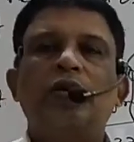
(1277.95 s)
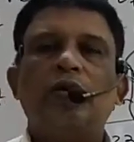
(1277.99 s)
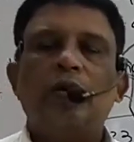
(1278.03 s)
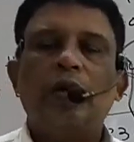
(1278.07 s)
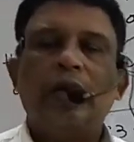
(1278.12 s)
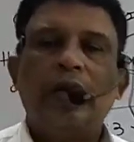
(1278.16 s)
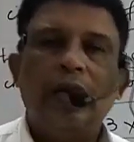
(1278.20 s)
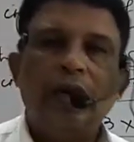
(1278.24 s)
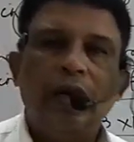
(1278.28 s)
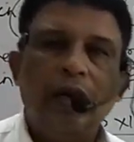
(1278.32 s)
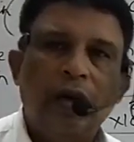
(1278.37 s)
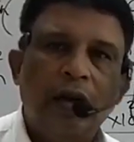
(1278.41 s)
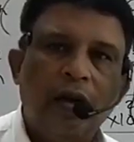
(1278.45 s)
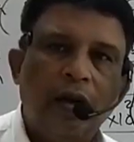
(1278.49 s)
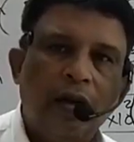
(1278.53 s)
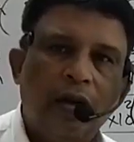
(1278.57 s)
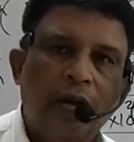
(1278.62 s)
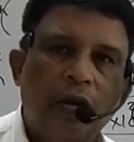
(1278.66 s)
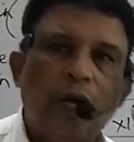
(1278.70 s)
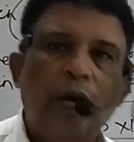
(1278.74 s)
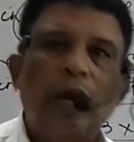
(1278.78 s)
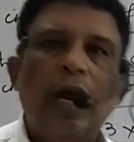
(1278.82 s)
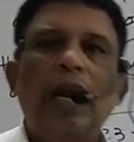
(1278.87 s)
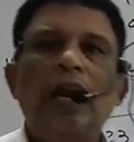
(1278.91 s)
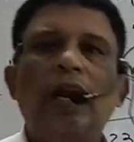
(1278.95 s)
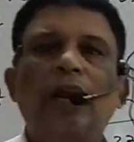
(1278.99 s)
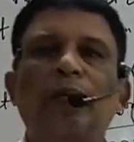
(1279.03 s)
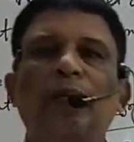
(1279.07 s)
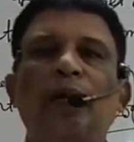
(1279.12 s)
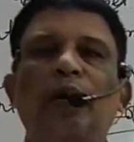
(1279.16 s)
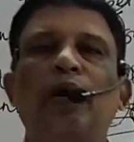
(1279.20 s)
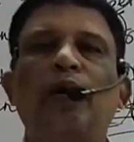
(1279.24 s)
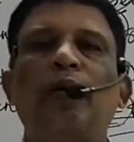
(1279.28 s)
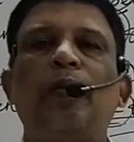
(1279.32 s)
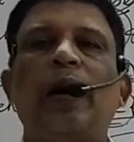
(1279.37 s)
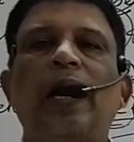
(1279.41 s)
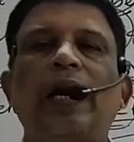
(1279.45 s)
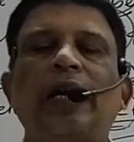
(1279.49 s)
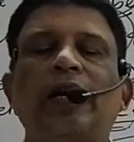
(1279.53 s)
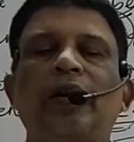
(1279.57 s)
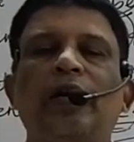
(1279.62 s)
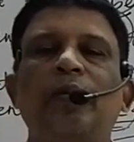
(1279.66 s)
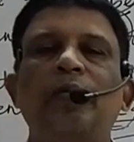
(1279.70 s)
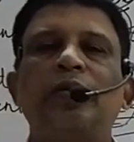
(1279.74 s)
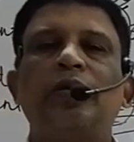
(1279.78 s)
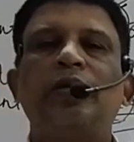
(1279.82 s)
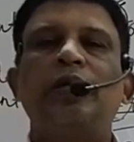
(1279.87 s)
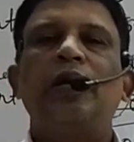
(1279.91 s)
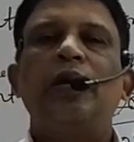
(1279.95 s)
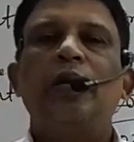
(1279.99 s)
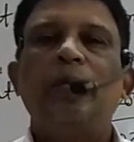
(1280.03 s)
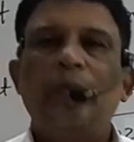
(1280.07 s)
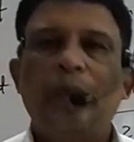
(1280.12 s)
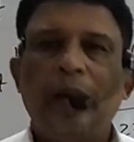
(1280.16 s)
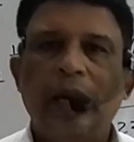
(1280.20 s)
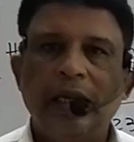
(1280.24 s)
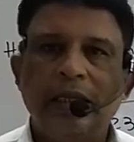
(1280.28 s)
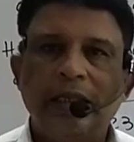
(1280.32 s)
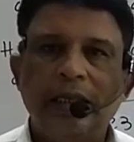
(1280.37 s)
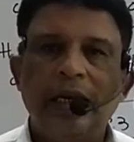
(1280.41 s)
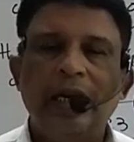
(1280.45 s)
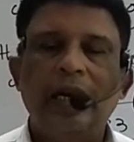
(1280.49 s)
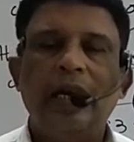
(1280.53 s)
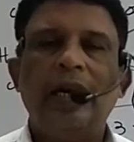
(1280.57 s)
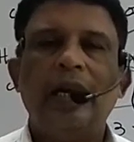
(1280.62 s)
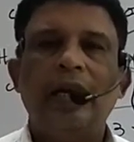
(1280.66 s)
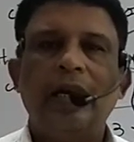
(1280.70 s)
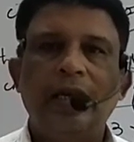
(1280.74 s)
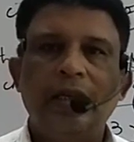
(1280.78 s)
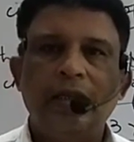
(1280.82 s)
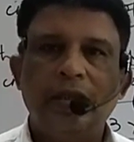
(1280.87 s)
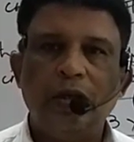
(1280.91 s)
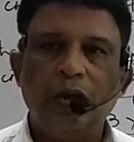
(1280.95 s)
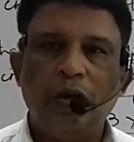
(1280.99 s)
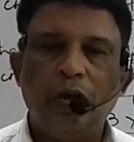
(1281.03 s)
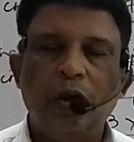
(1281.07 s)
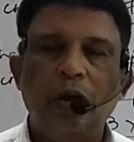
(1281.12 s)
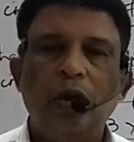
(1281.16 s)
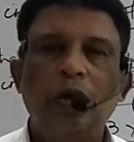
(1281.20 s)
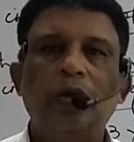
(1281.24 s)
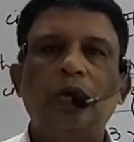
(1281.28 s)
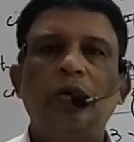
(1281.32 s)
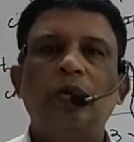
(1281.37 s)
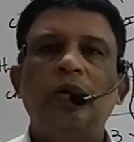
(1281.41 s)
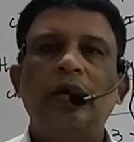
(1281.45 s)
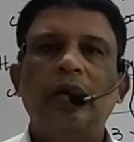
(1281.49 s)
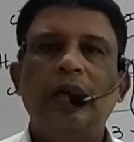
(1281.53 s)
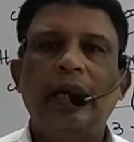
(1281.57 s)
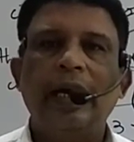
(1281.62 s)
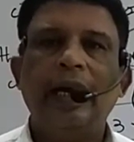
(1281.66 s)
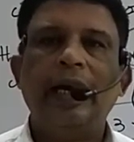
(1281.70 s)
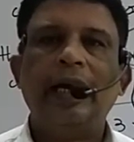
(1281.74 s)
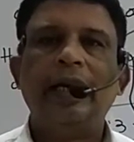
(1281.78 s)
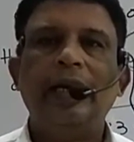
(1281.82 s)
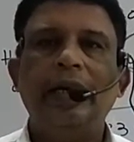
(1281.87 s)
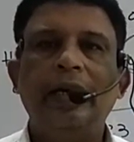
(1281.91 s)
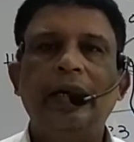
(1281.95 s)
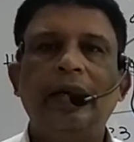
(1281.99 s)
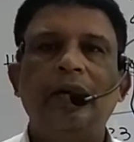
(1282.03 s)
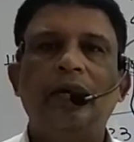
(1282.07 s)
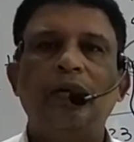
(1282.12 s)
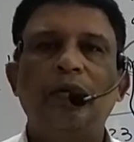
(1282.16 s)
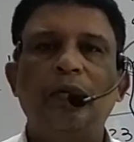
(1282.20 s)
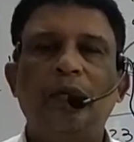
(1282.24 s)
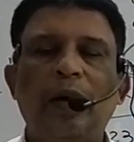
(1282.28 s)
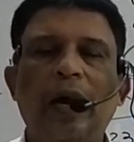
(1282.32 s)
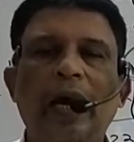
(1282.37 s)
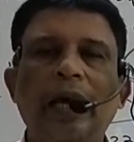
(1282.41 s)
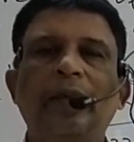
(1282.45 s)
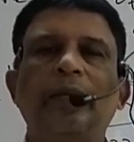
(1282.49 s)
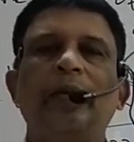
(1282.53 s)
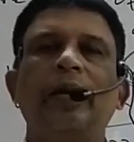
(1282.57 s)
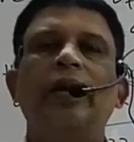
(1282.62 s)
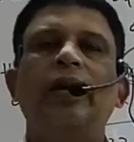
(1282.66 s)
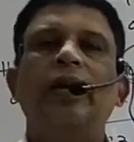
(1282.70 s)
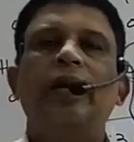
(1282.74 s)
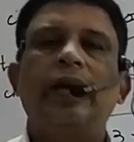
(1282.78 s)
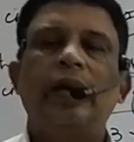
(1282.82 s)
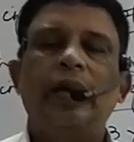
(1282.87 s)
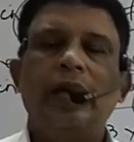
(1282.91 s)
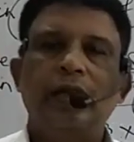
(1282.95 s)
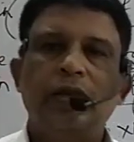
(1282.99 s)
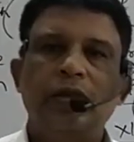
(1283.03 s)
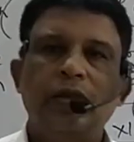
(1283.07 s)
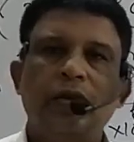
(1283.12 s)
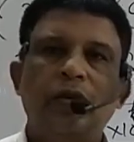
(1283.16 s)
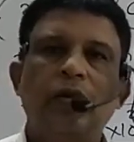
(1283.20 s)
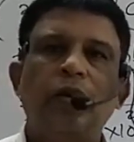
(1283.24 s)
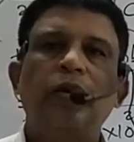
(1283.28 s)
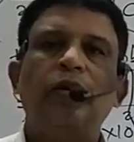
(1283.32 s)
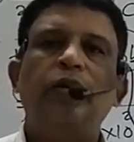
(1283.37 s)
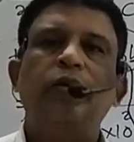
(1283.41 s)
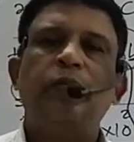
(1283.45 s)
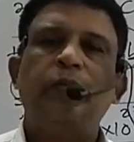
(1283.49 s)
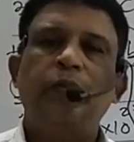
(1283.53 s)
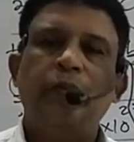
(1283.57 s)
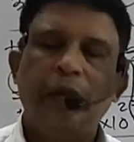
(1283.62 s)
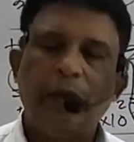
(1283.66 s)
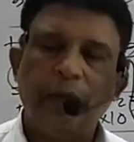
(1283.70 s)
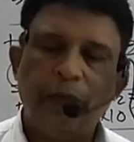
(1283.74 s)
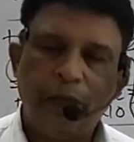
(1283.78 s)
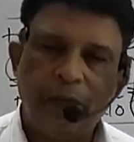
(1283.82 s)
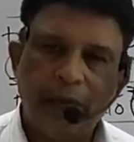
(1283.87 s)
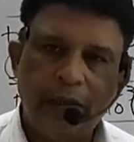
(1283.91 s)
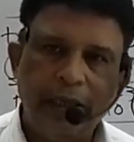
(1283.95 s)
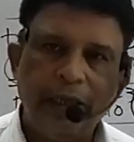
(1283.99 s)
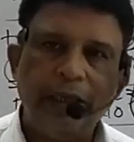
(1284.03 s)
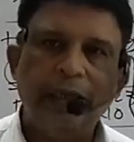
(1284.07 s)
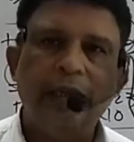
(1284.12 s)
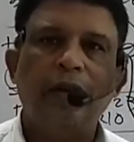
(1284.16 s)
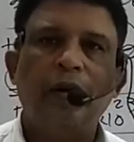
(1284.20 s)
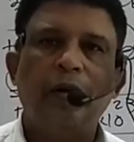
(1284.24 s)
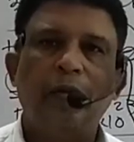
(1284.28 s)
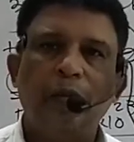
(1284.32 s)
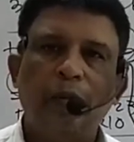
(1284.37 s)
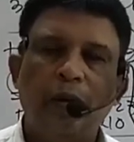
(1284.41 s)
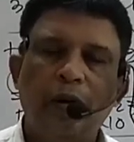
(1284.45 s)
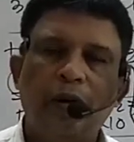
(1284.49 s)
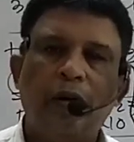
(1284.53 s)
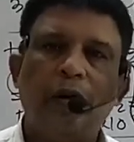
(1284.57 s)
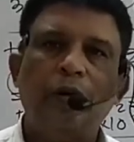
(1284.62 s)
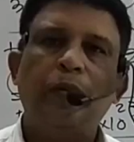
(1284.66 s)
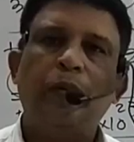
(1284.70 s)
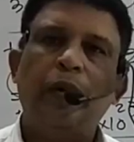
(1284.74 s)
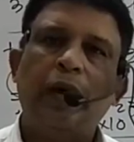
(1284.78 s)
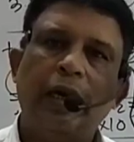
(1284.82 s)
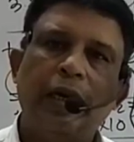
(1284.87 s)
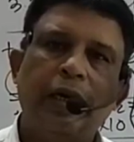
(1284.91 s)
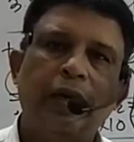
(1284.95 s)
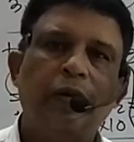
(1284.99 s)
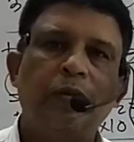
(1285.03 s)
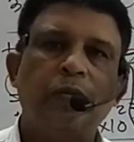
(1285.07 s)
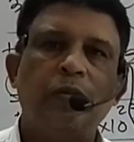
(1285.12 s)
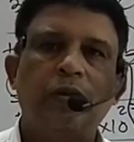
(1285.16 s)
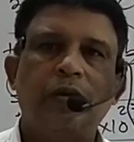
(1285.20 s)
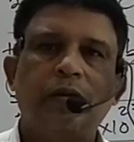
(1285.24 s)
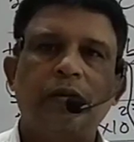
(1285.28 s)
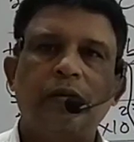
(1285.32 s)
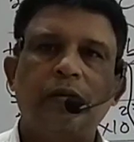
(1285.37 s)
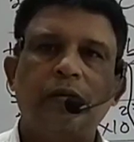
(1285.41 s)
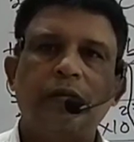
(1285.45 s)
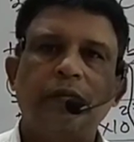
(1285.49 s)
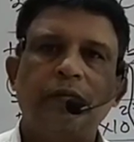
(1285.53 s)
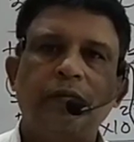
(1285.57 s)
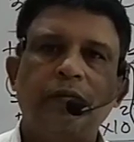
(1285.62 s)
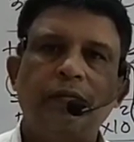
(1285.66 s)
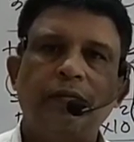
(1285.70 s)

So total number of atoms present is equal to 10 into 5 is equal to 50 number of atoms.